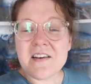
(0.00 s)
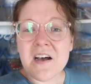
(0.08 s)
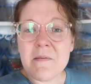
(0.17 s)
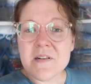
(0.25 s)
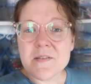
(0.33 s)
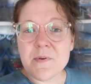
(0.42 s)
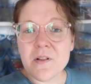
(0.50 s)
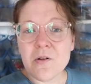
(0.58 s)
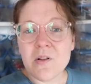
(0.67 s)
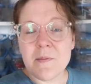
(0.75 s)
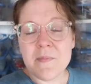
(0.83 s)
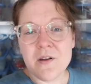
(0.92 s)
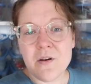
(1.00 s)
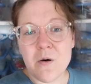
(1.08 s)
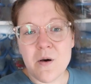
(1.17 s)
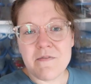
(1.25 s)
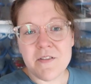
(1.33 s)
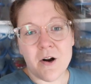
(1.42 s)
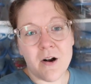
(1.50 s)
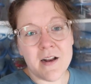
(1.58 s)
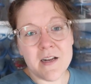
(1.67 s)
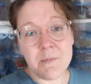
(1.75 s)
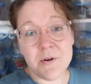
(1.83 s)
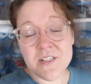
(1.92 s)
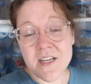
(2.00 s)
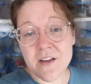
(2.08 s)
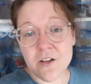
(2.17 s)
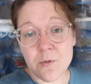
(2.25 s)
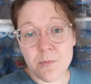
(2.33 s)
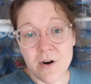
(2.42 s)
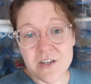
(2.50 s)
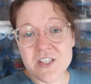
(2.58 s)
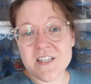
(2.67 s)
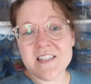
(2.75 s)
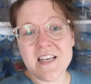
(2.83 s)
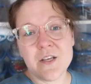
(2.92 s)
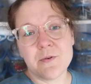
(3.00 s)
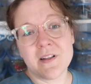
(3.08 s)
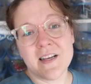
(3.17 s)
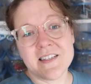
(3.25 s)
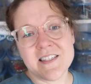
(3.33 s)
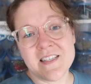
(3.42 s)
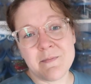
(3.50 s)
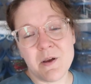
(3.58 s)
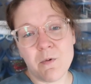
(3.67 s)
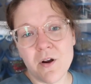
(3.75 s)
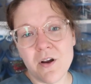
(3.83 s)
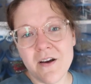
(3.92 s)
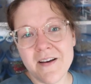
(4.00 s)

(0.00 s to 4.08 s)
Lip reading: In the comments below, let me know if there are any particular projects that you would like to see me work